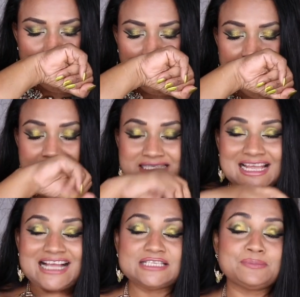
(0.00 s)
And this
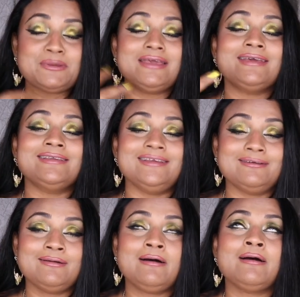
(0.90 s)
has peony,
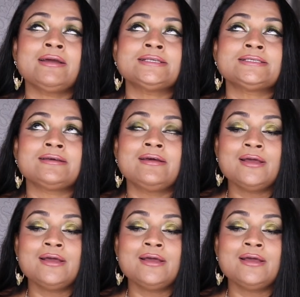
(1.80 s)
you guys.